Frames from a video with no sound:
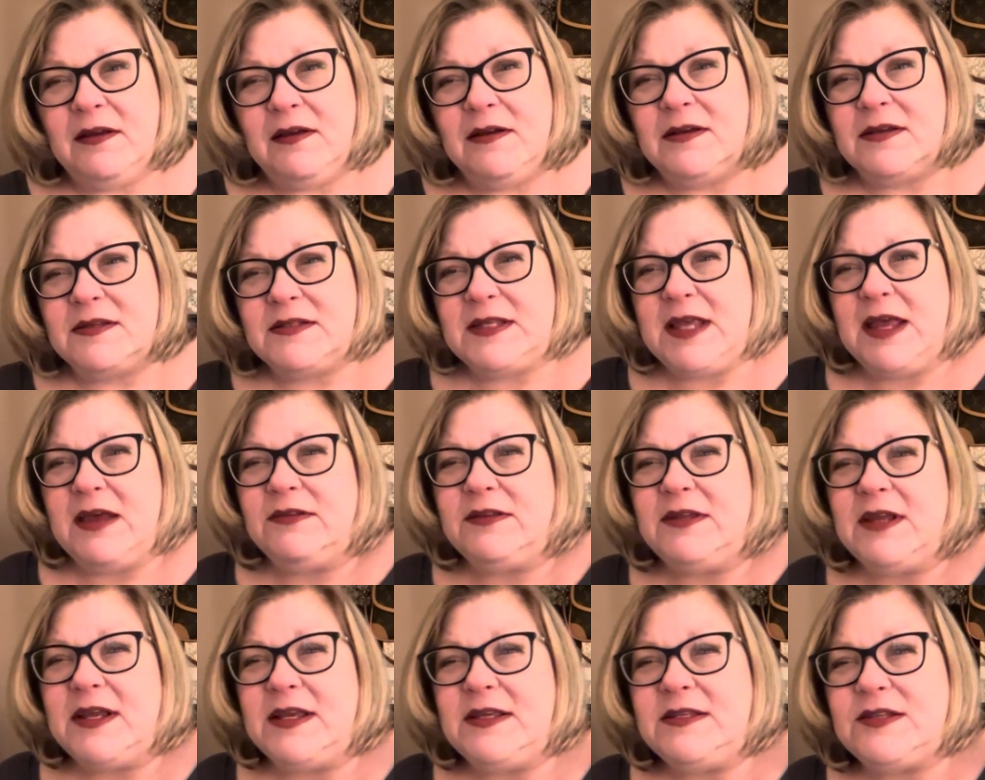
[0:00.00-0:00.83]
See how
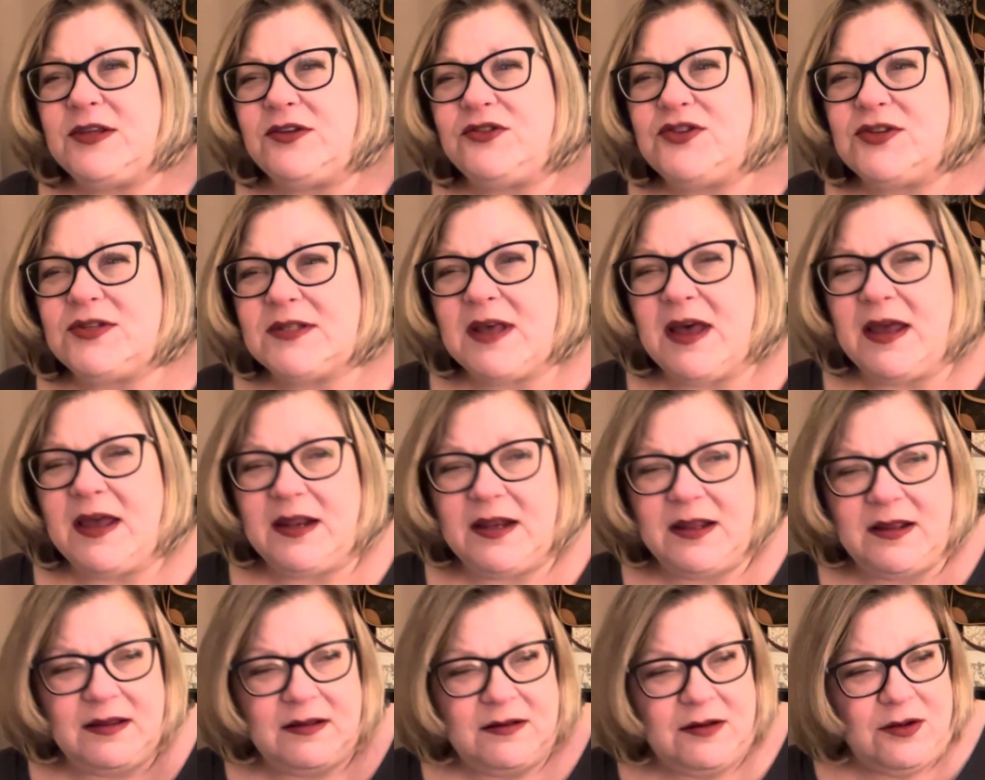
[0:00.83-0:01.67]
nice it just
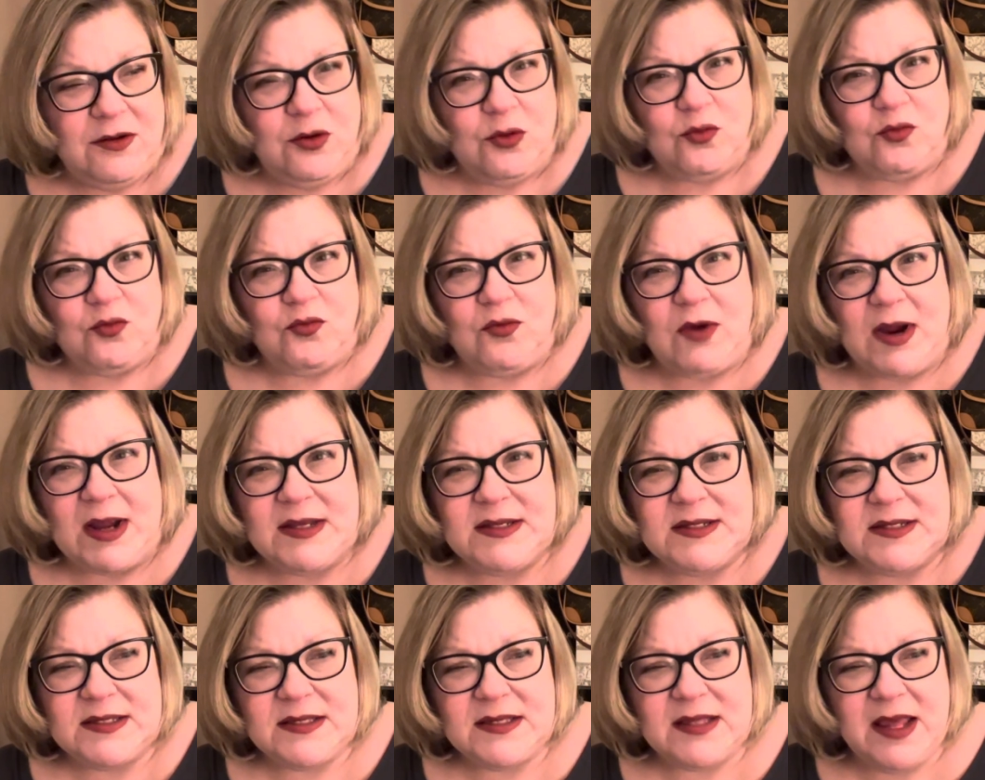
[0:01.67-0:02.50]
kind of
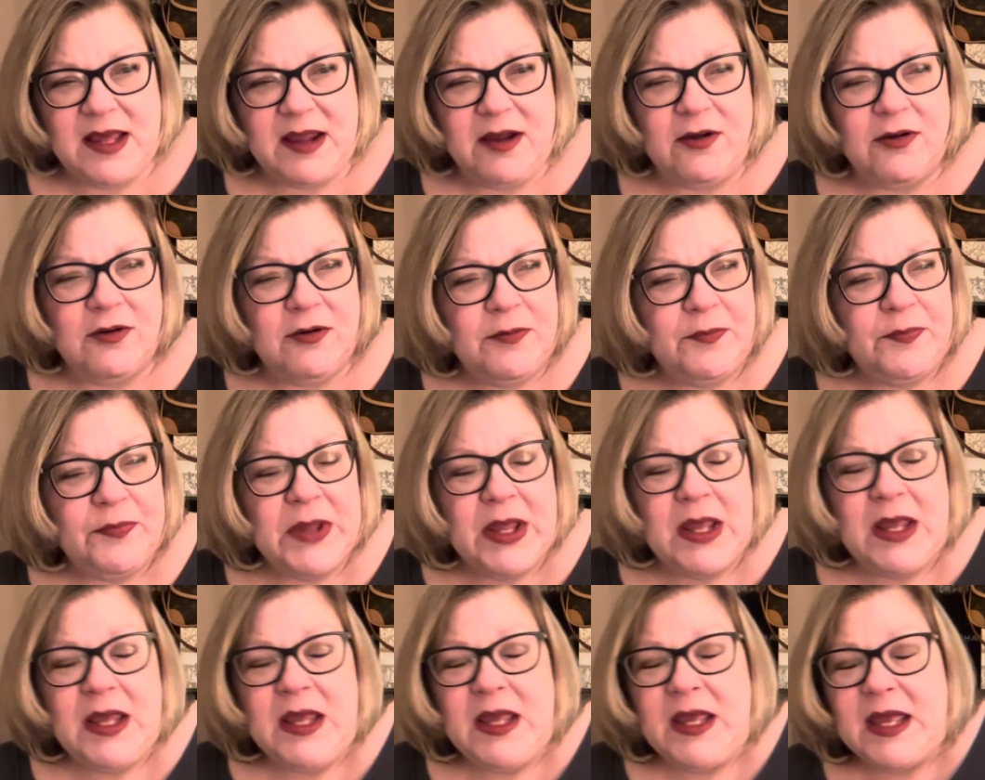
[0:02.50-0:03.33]
rests there?
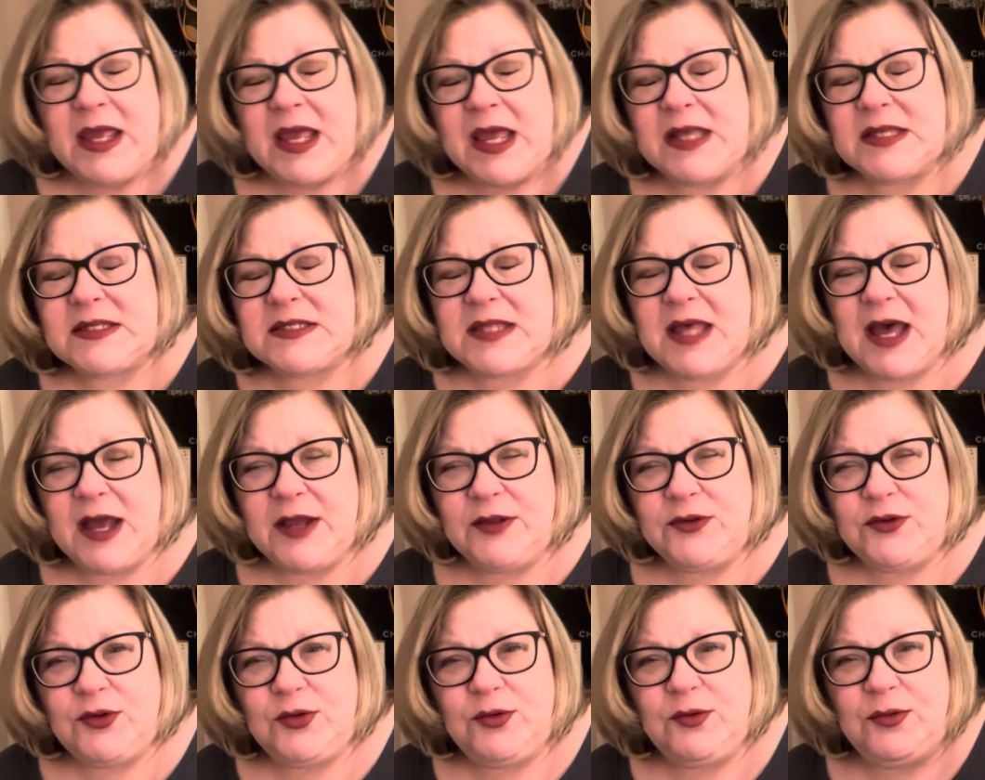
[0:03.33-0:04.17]
It's
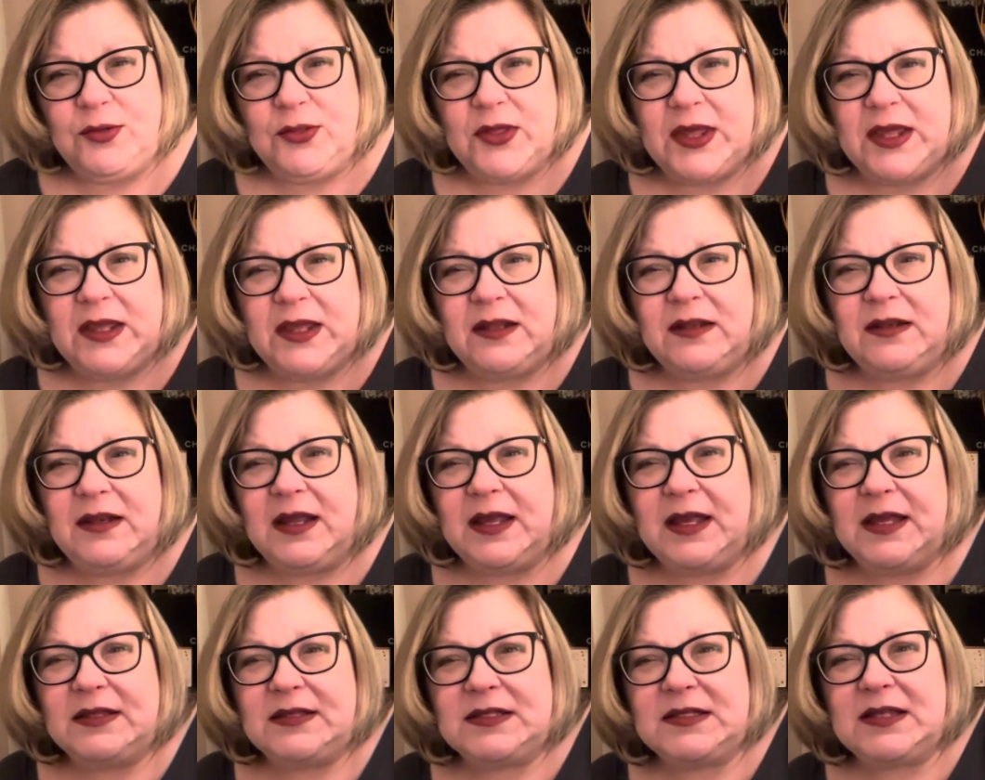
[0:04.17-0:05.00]
not too thin.
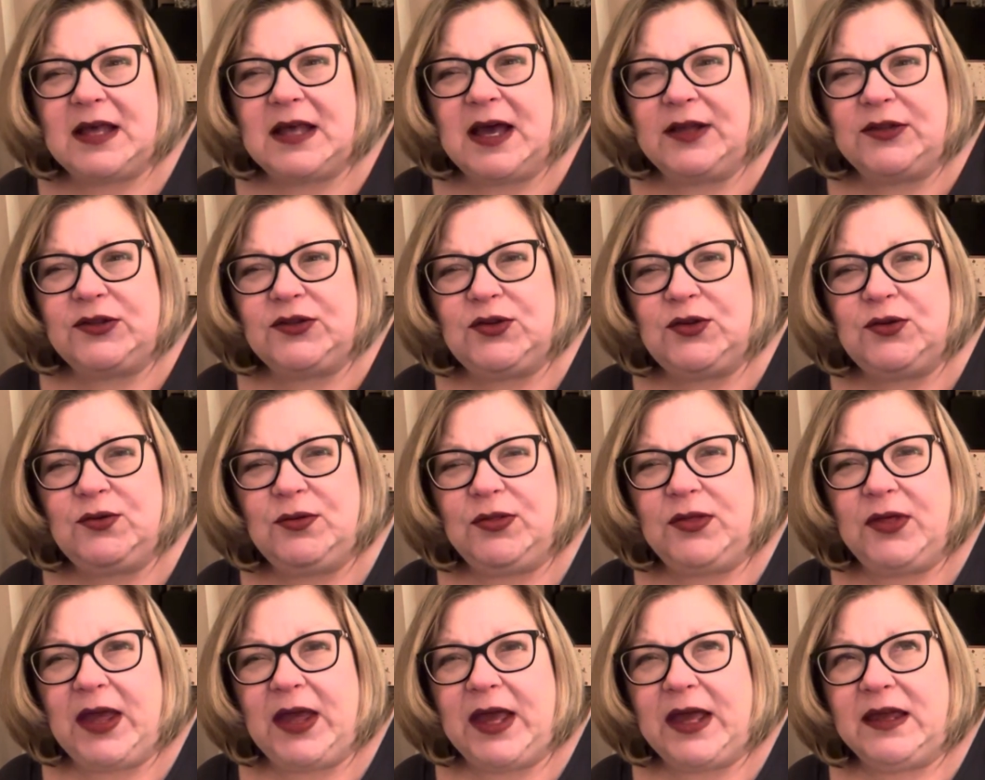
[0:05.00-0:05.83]
It's not too
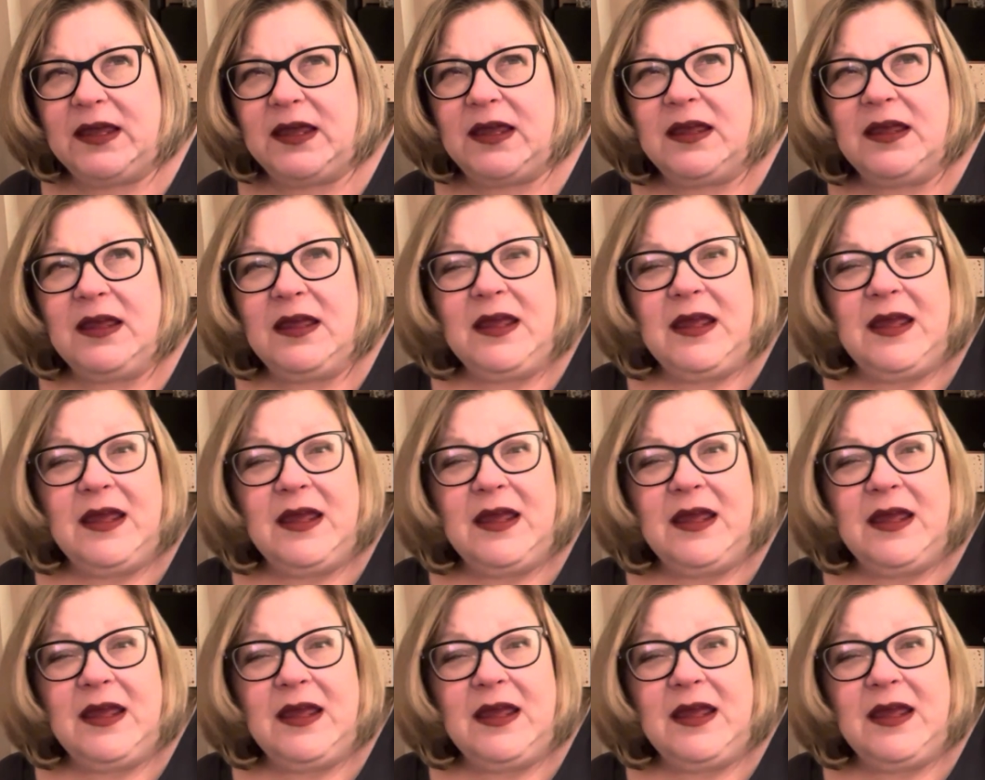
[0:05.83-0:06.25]
thick.